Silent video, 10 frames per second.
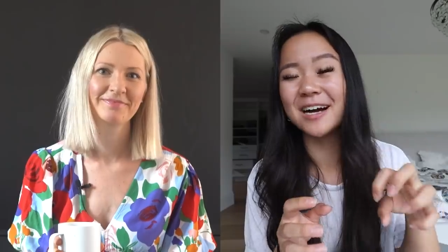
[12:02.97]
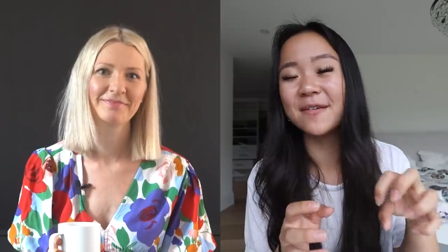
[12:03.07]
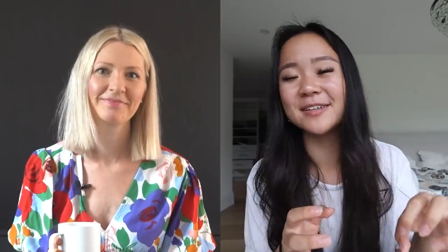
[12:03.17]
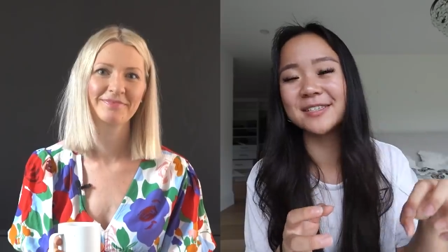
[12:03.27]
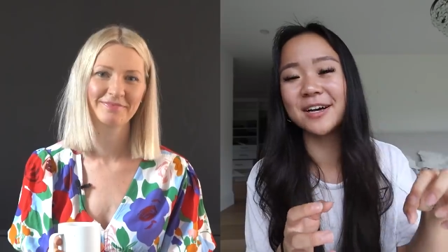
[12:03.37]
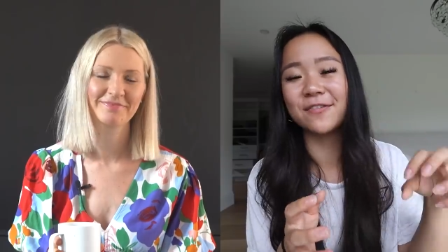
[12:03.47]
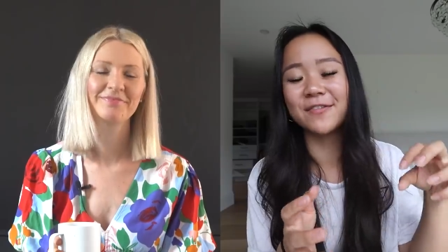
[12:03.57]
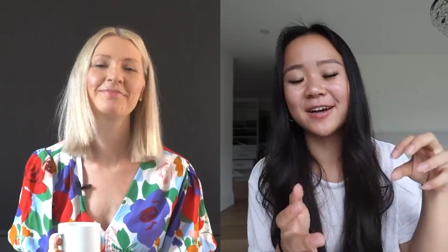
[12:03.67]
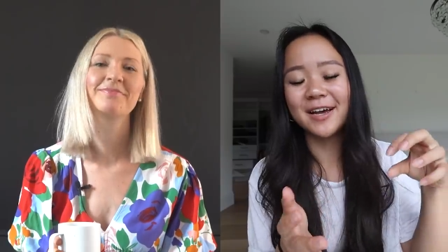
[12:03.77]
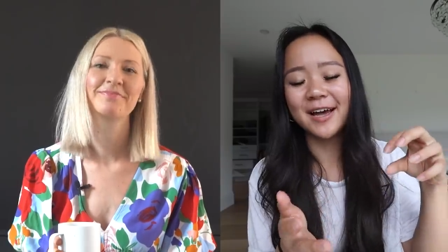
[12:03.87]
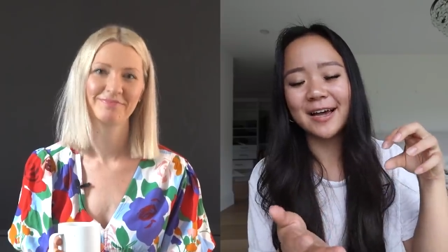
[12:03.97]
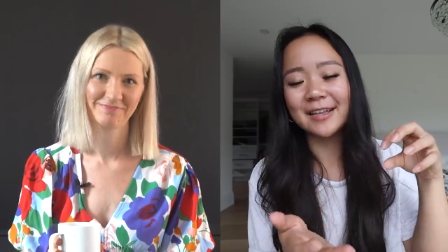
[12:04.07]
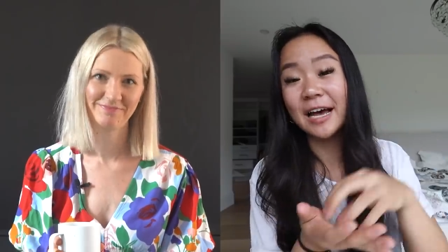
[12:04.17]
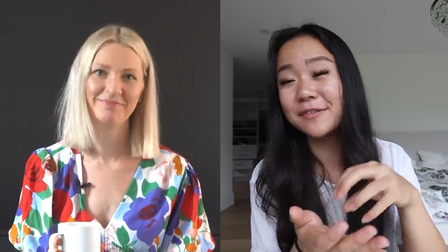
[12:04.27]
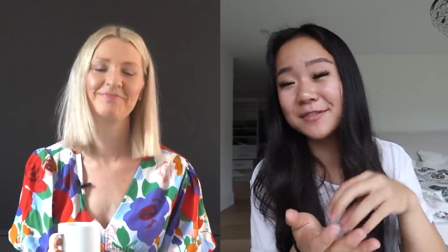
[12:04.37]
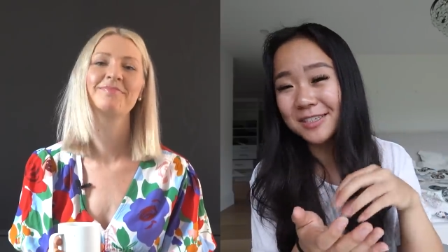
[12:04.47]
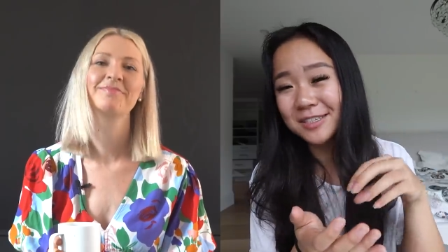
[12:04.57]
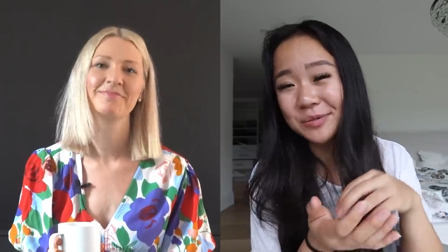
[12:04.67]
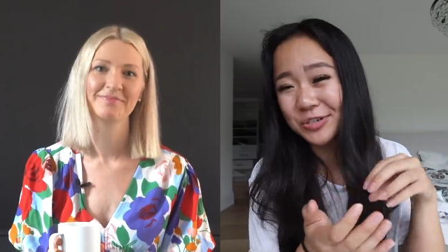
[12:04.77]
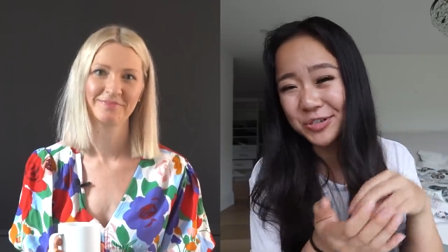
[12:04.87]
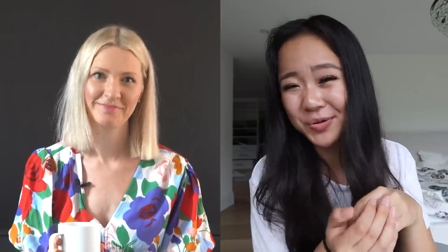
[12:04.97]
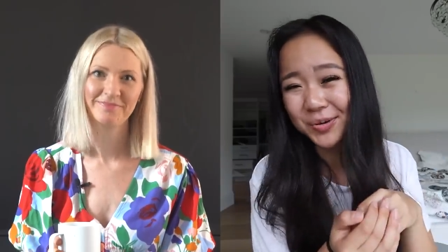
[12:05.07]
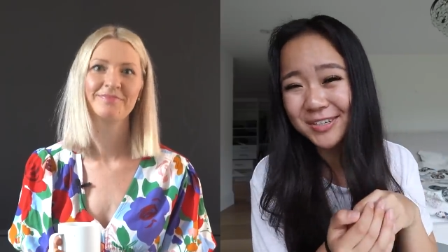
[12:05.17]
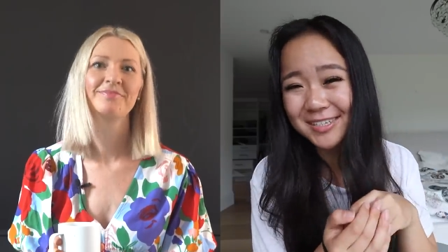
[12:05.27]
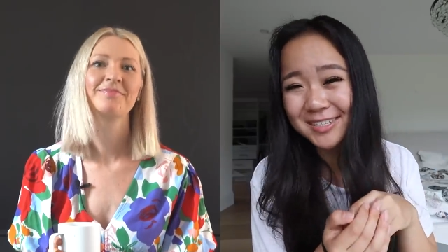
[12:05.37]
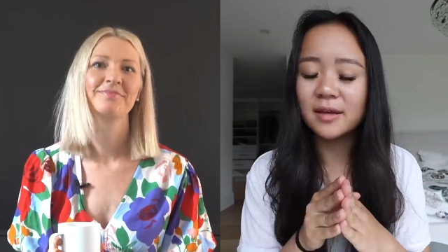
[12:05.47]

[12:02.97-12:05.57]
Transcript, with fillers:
Speaker 1: tell myself, life's just too short.